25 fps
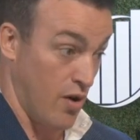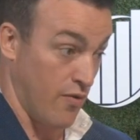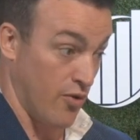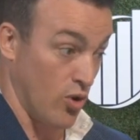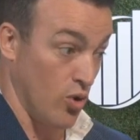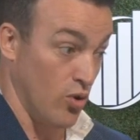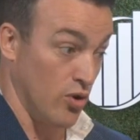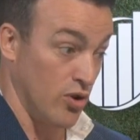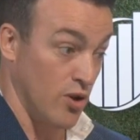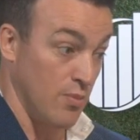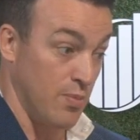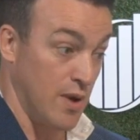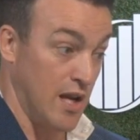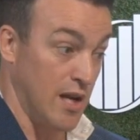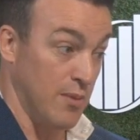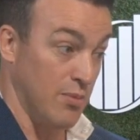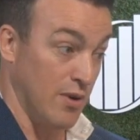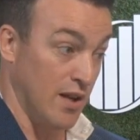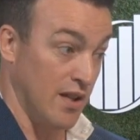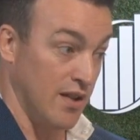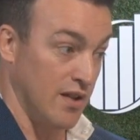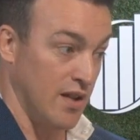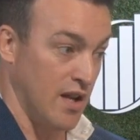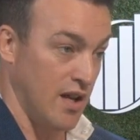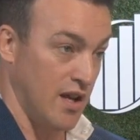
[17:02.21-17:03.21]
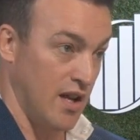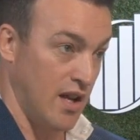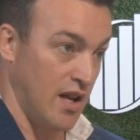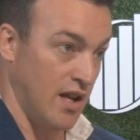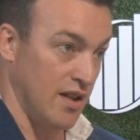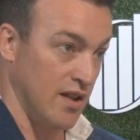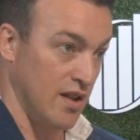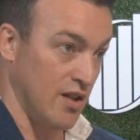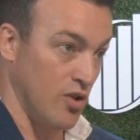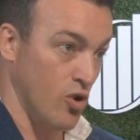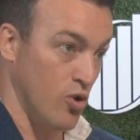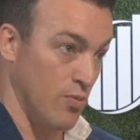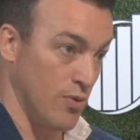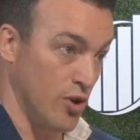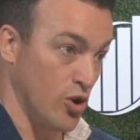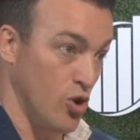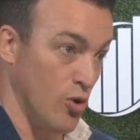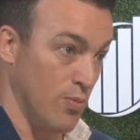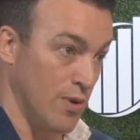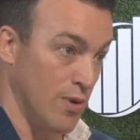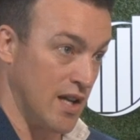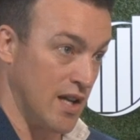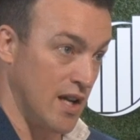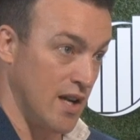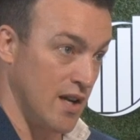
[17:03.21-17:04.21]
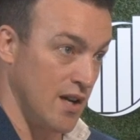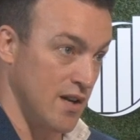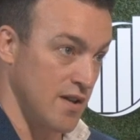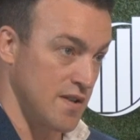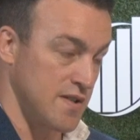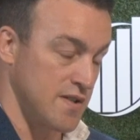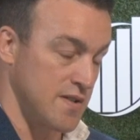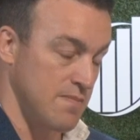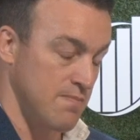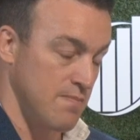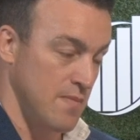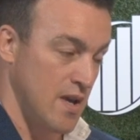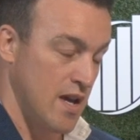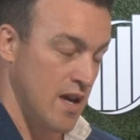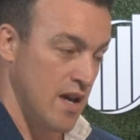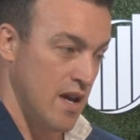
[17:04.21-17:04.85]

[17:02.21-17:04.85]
over 100 people in the, in the coming of years.